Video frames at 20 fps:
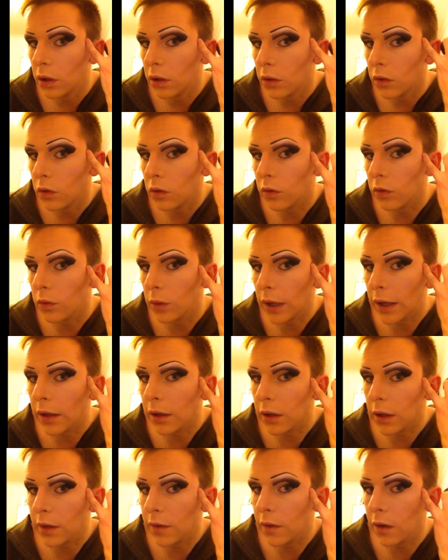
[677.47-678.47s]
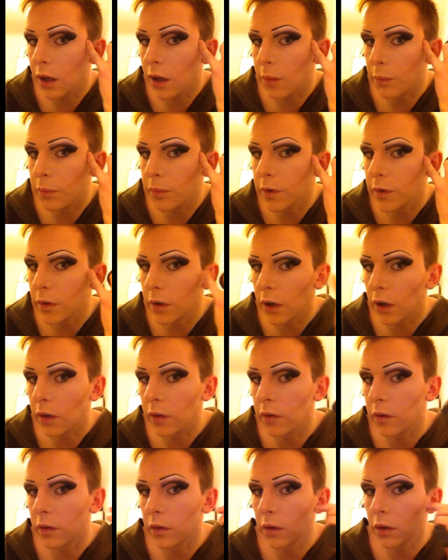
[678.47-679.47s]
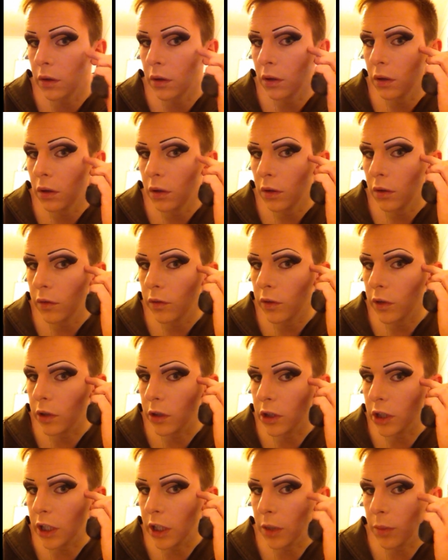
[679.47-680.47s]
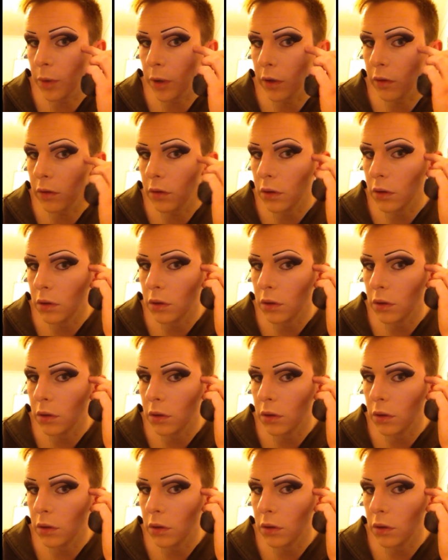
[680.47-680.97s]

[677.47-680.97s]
sort of where this lump starts for your cheekbone.